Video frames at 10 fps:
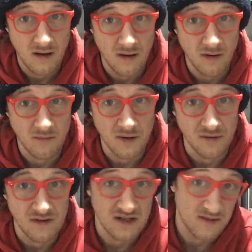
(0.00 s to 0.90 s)
on
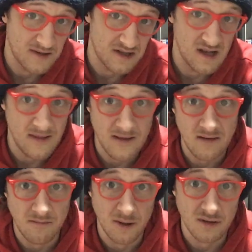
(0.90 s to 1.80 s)
Blu-ray, especially in
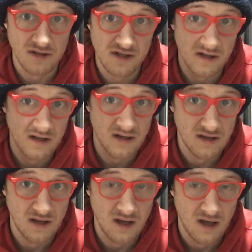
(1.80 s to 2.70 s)
that box,
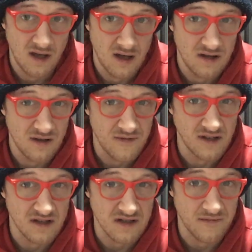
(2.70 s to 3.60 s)
and you
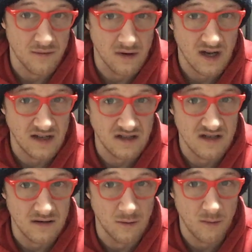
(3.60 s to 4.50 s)
think, does the 4K
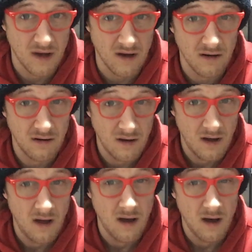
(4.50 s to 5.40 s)
disc look better?
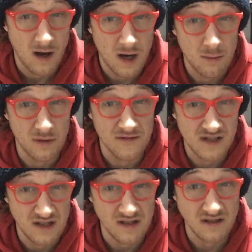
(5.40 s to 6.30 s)
I would have
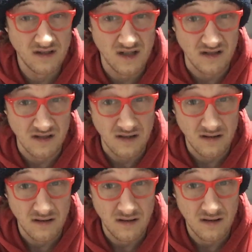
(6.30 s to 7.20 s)
said it does.
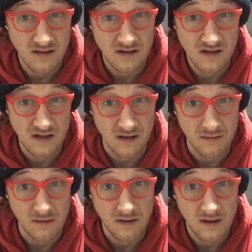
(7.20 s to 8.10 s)

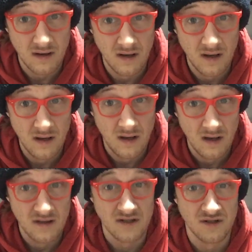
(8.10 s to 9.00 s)
So
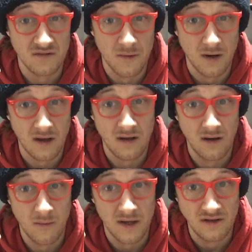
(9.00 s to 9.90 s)
that's just my
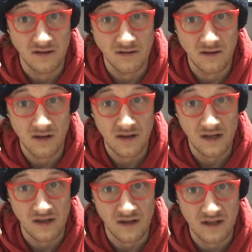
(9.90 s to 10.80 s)
opinion at the
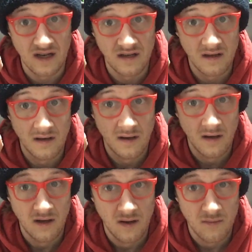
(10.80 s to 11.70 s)
end of the day.
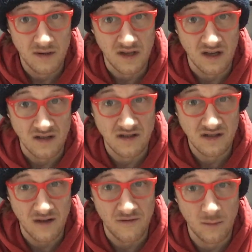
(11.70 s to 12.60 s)
But yeah,
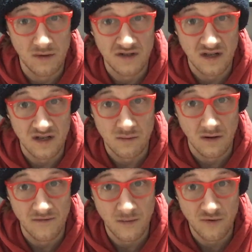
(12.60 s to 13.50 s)
definitely would have said it's
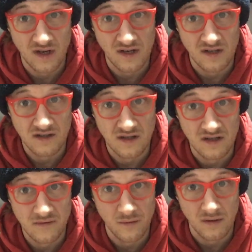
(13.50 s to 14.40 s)
worth upgrading to
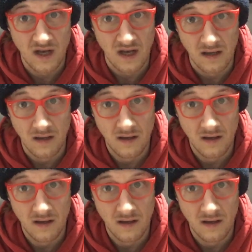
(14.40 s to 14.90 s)
this 4K.